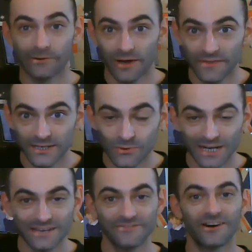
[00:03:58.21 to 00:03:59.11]
When they're
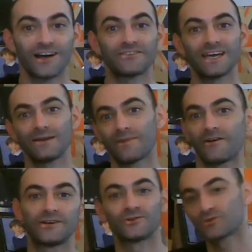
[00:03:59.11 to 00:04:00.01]
25, getting
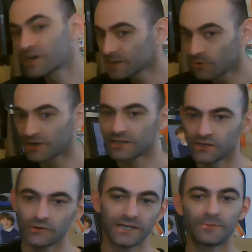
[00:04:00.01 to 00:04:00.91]
married, or 21 at
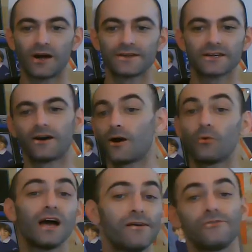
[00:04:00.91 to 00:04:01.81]
uni, buying a car,
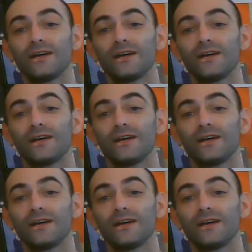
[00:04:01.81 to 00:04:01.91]
whatever